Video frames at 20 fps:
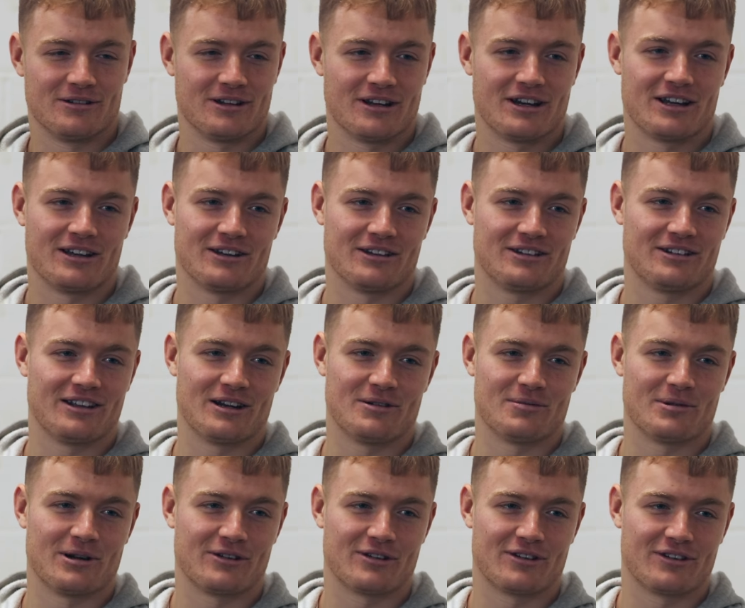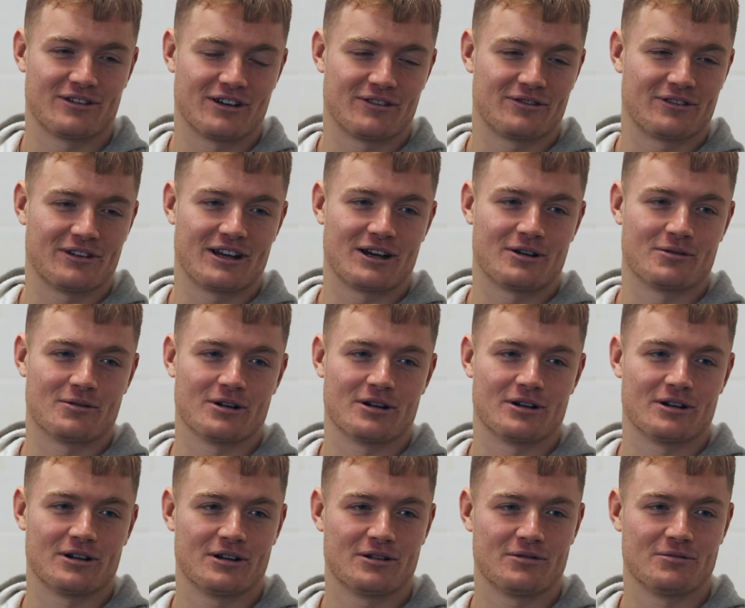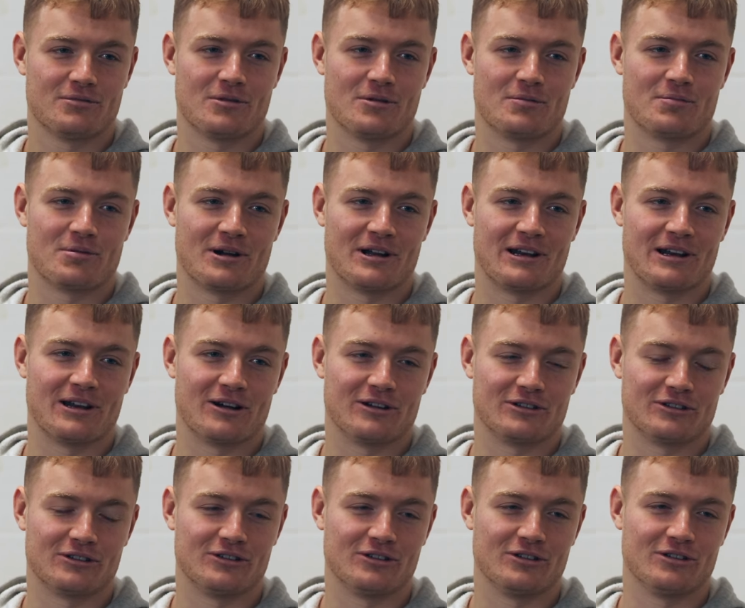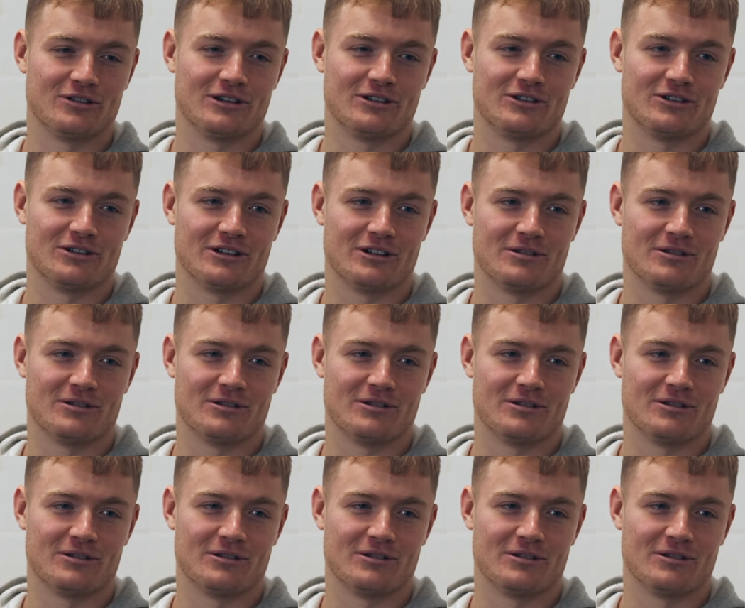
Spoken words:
and the celebrations after that were pretty large, as you can